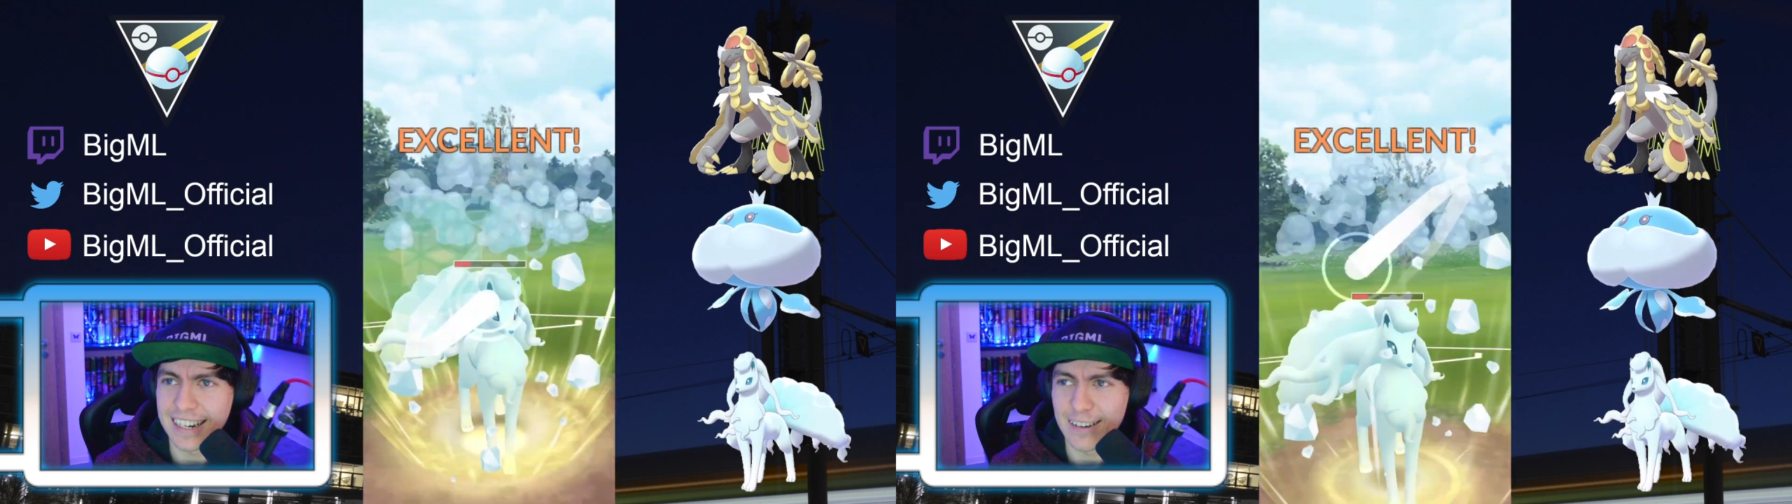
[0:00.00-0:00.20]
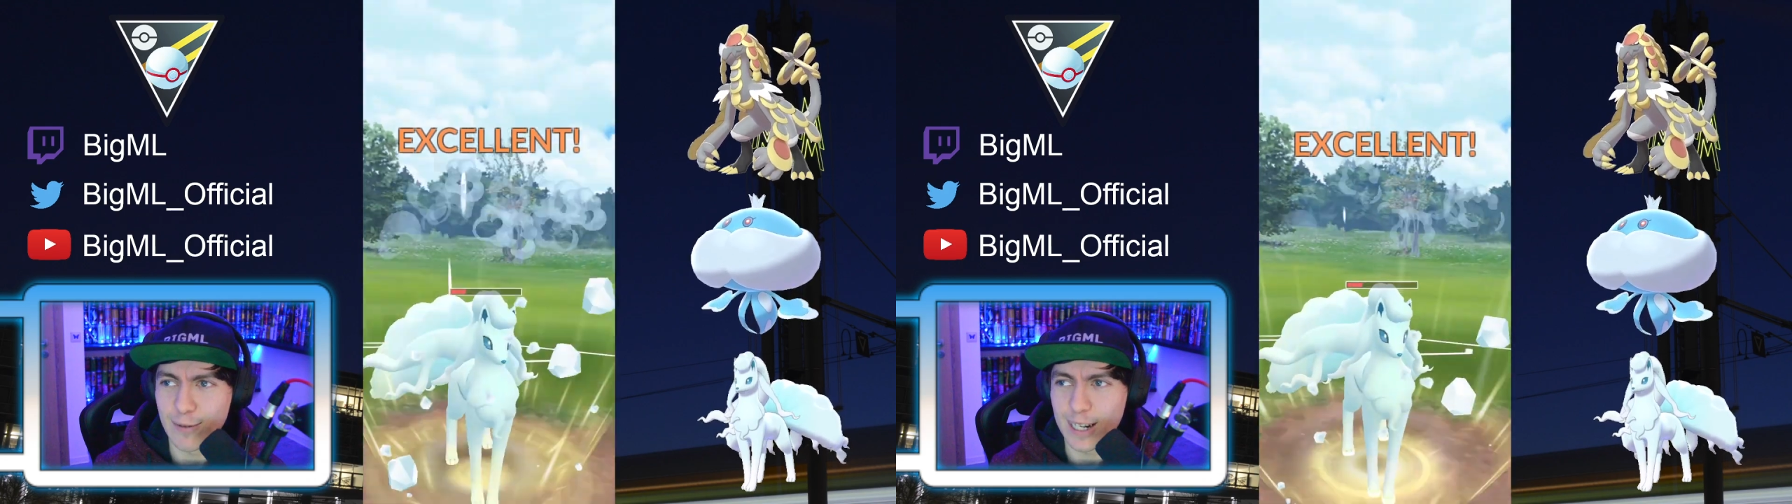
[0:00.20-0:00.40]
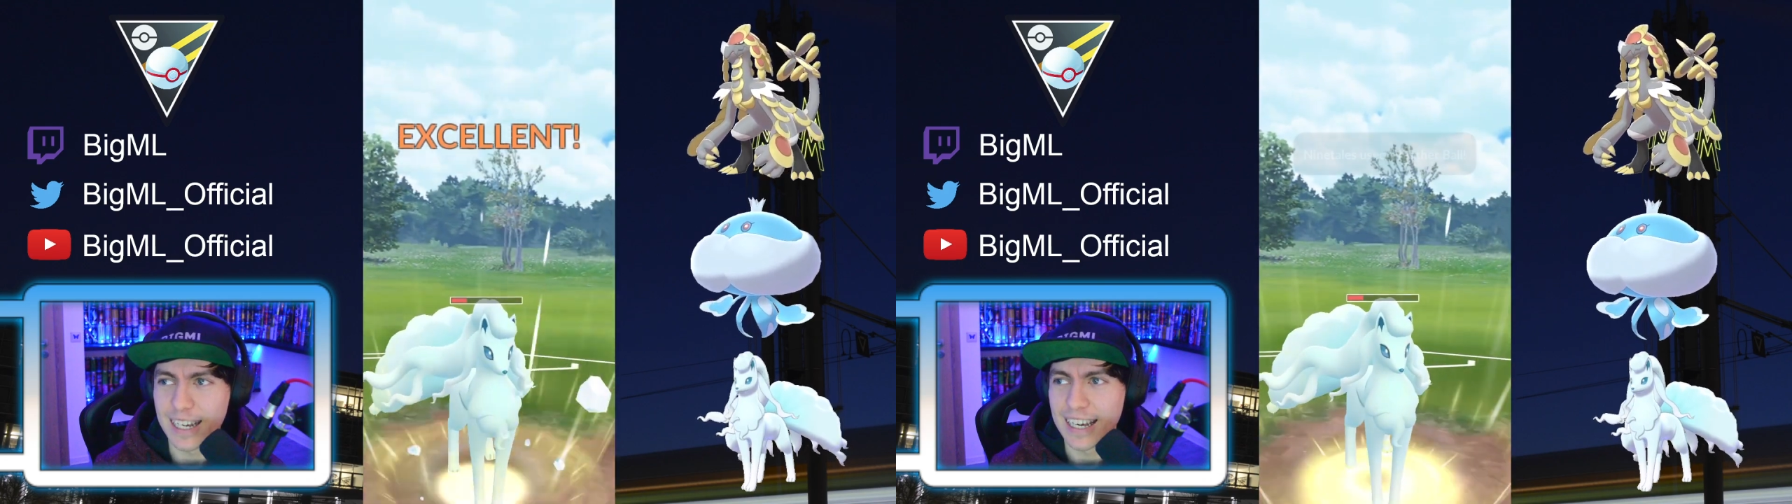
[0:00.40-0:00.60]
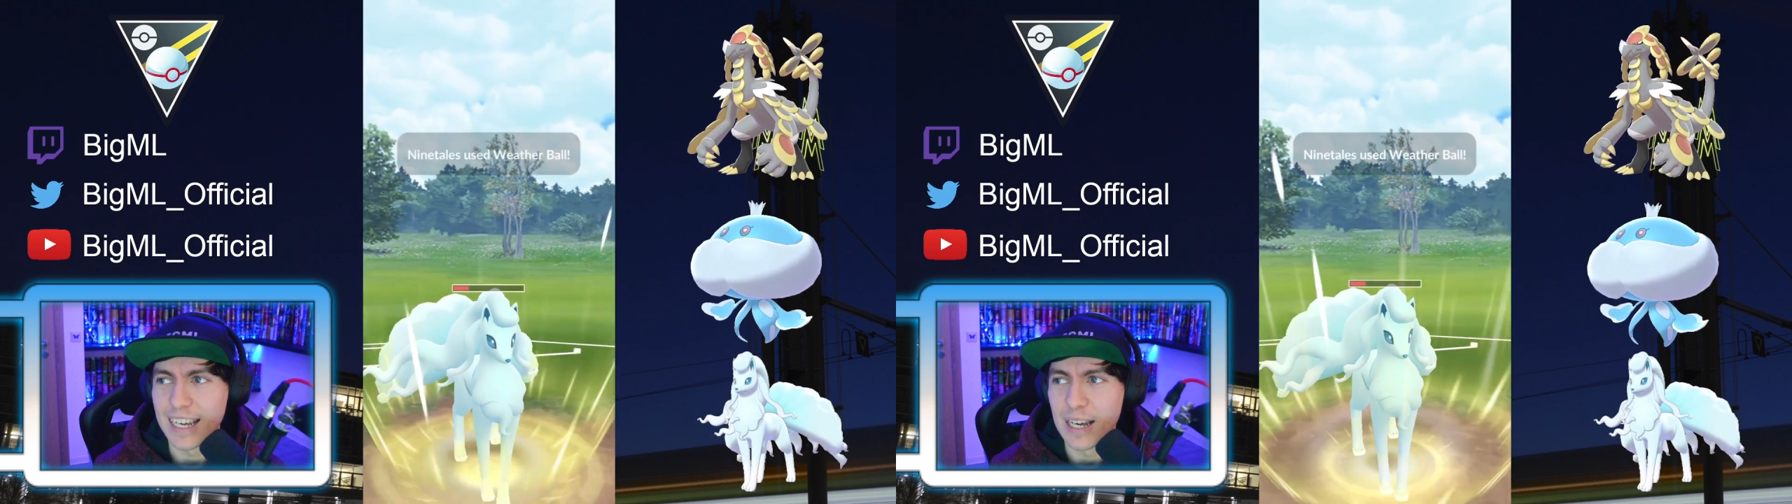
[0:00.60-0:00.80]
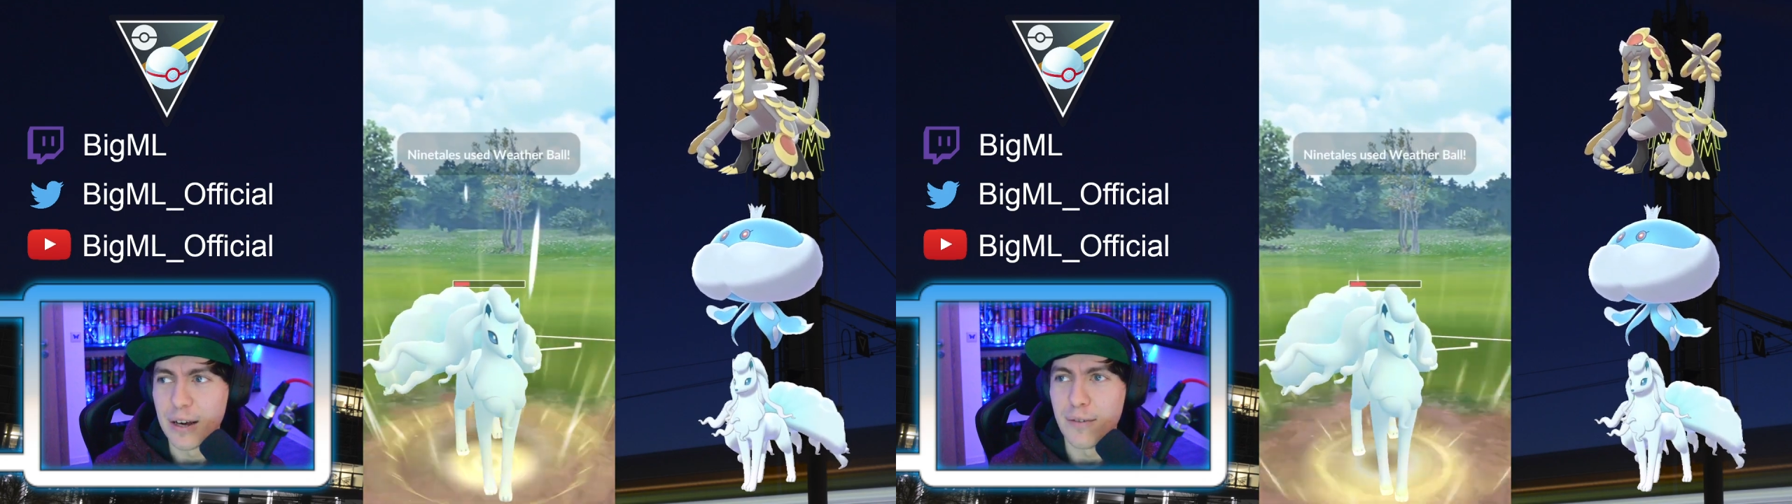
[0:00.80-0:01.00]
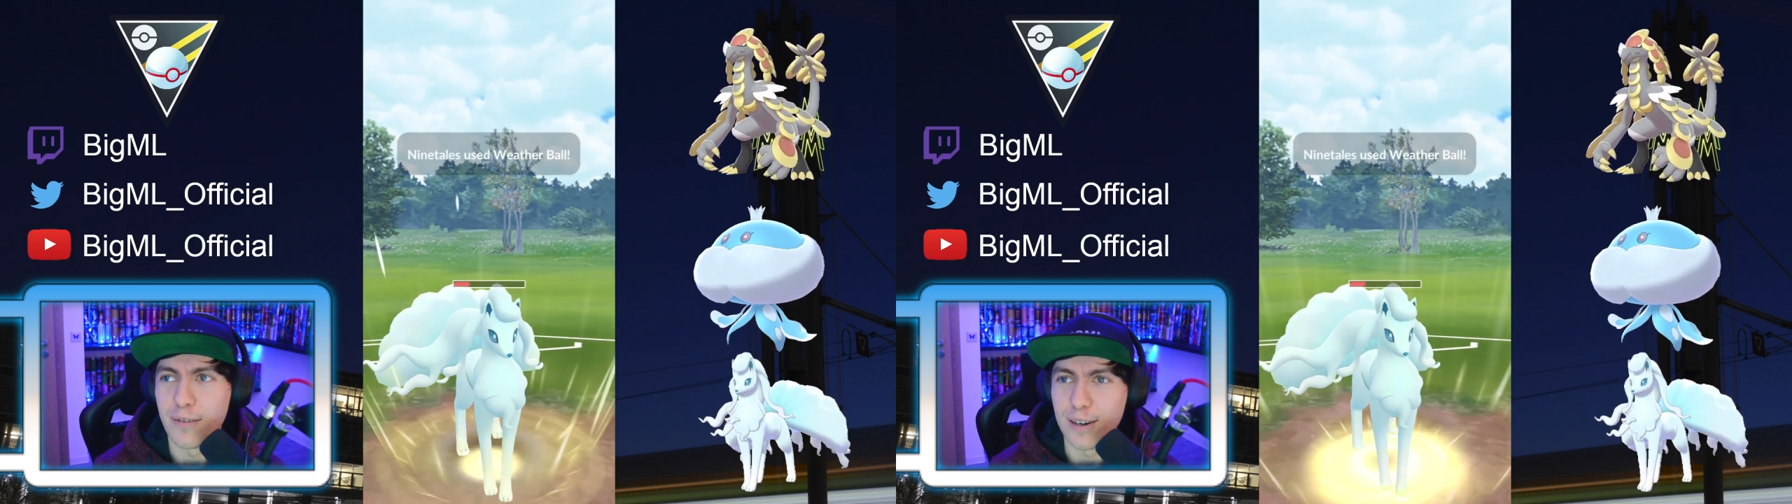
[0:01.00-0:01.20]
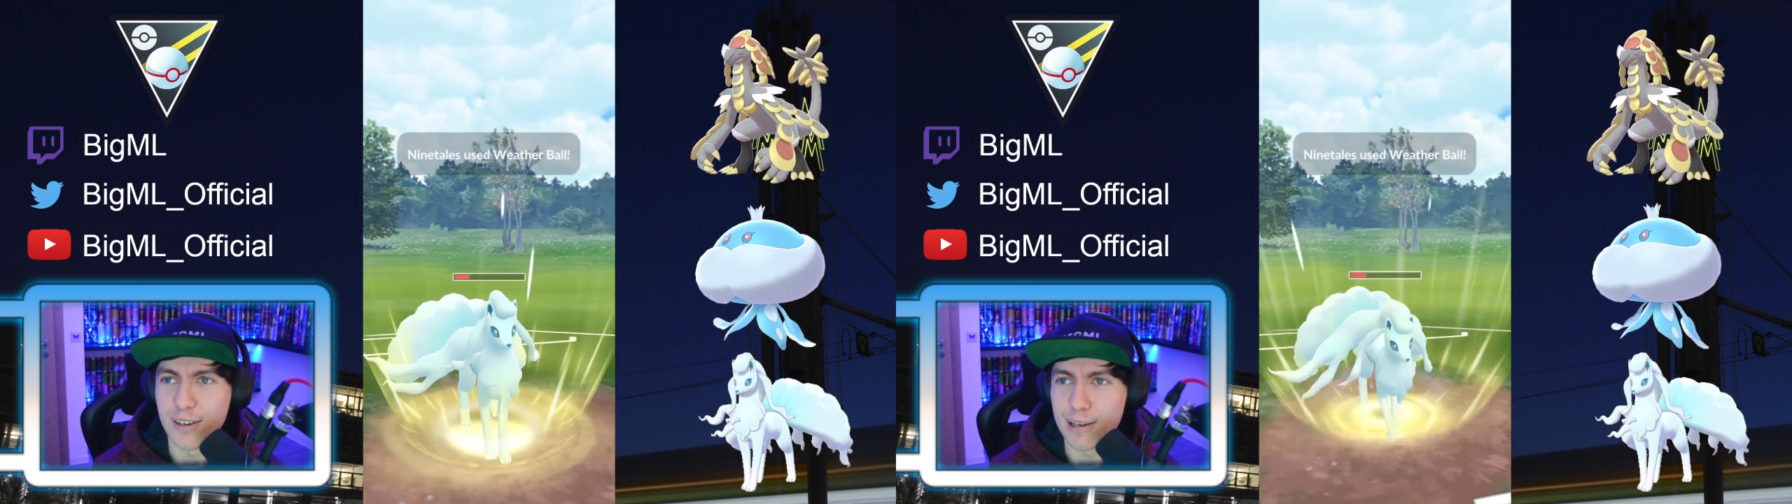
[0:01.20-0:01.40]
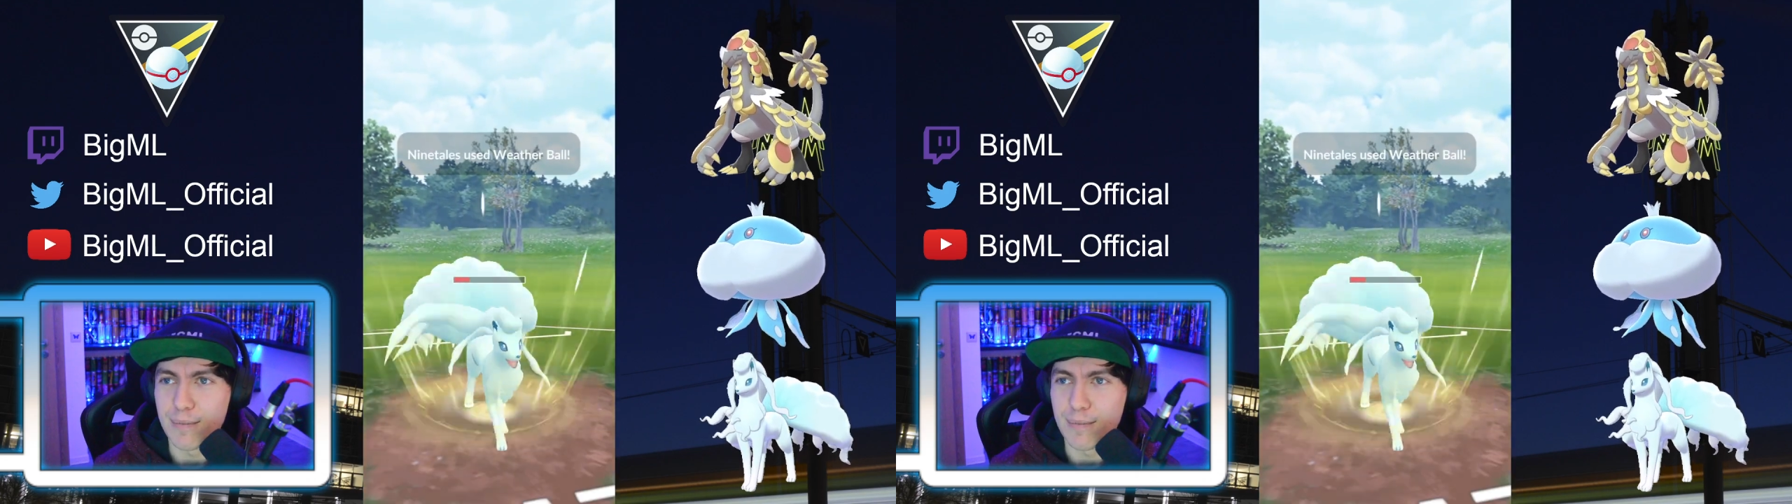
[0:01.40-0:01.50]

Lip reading: we finish them.